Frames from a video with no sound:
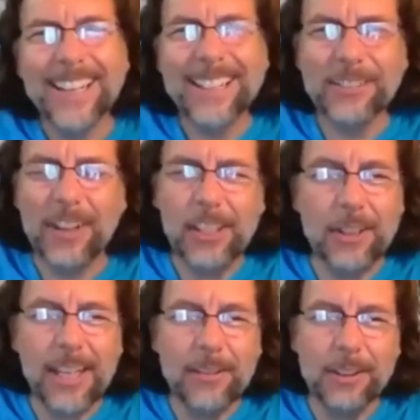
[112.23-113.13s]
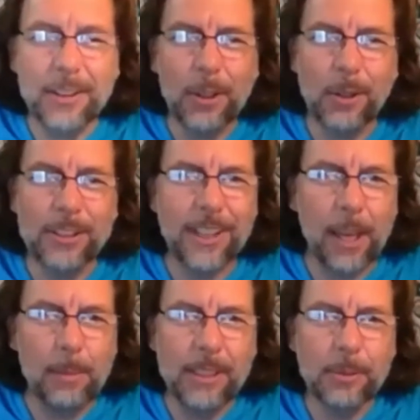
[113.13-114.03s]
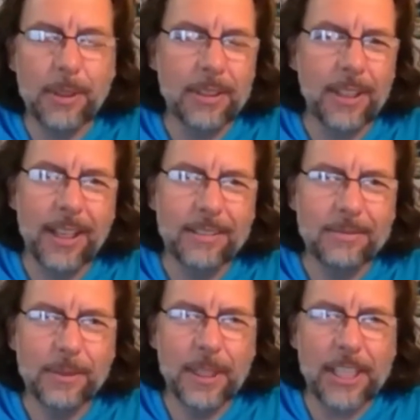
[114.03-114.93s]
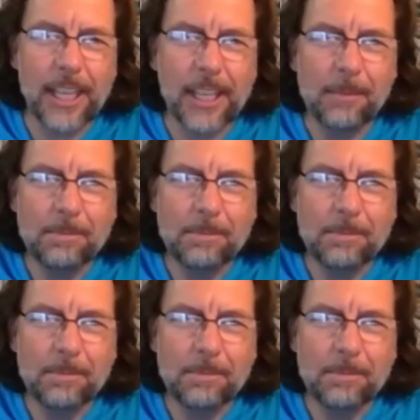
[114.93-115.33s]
It's fine. You can even call us limeys. We take it.